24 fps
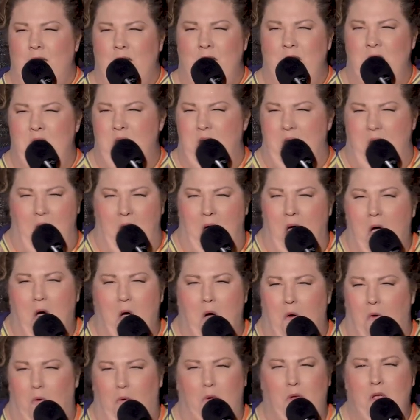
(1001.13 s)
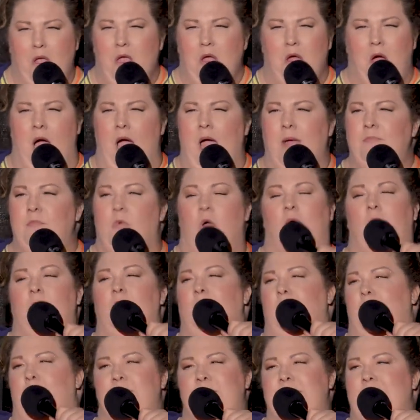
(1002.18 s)
No.
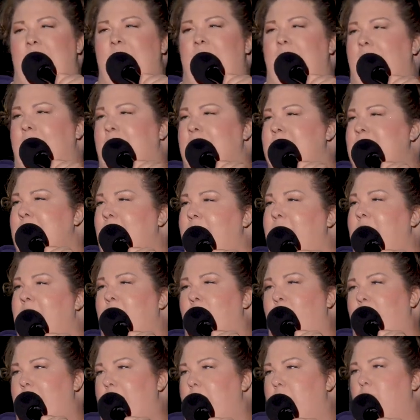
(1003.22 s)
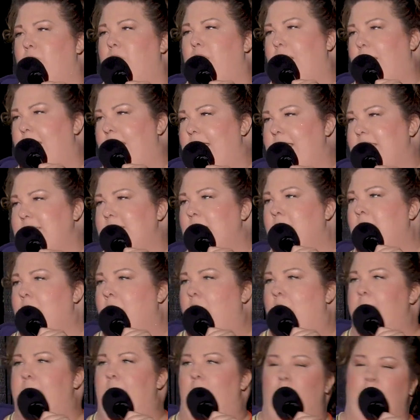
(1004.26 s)
All I'm saying is something that we didn't realize
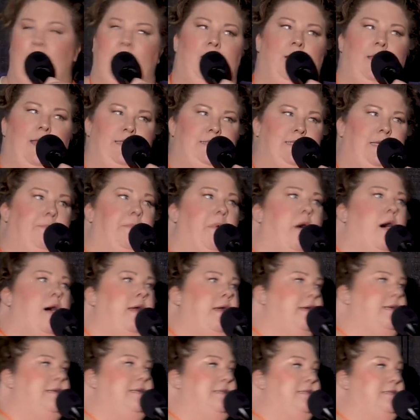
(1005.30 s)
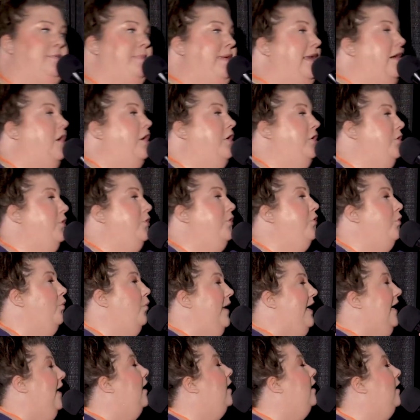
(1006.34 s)
about legalizing pot. It has made our youth
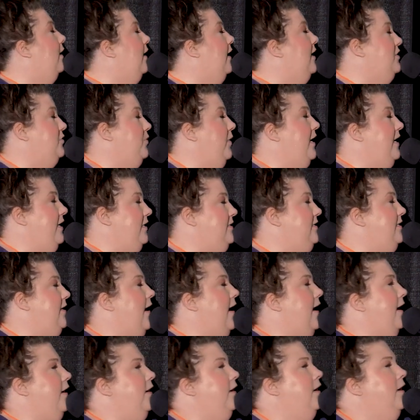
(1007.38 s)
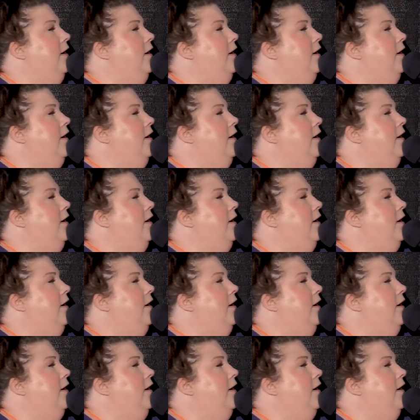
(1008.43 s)
weak, is what it's done.